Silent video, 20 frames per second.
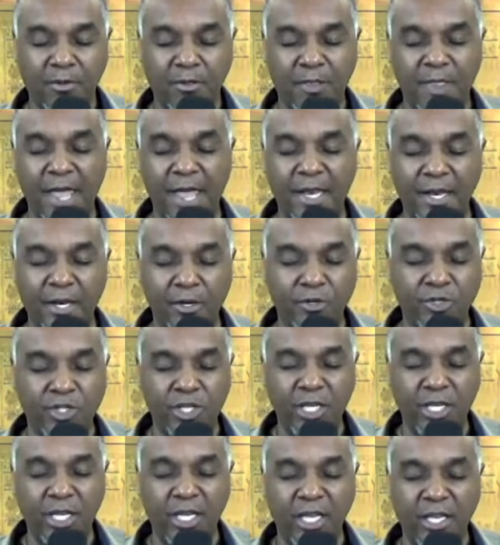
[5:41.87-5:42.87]
That
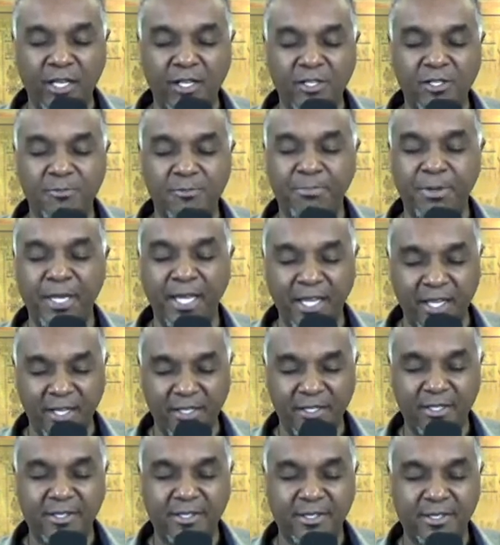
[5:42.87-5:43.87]
energy is
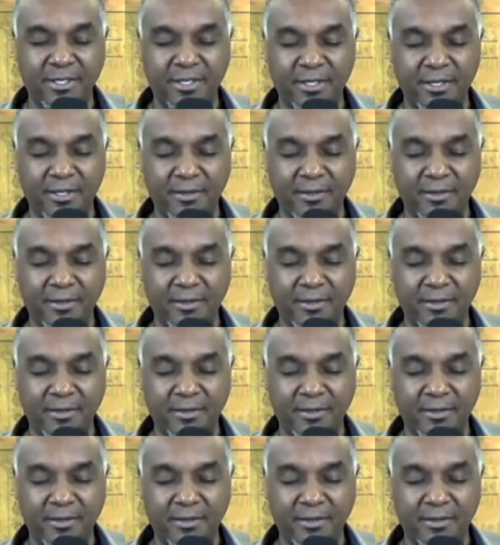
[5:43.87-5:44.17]
peace.